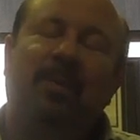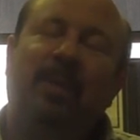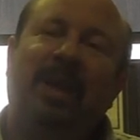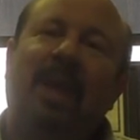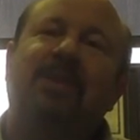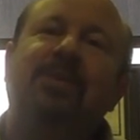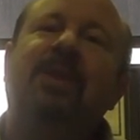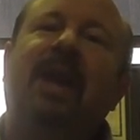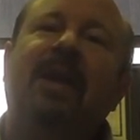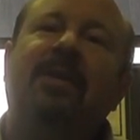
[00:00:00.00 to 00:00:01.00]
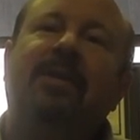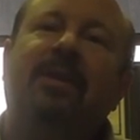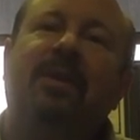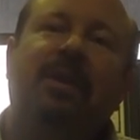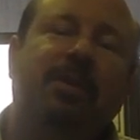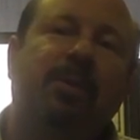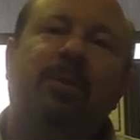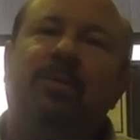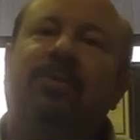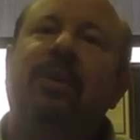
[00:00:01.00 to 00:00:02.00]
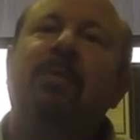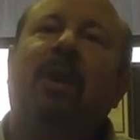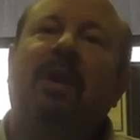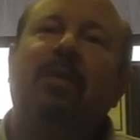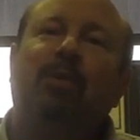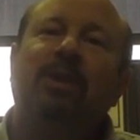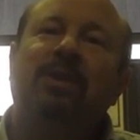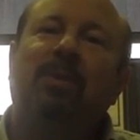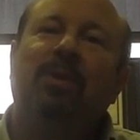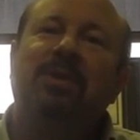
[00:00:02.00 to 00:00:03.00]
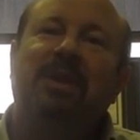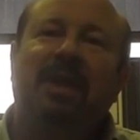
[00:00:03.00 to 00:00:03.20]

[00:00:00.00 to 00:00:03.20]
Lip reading: we can't do that through free market principles.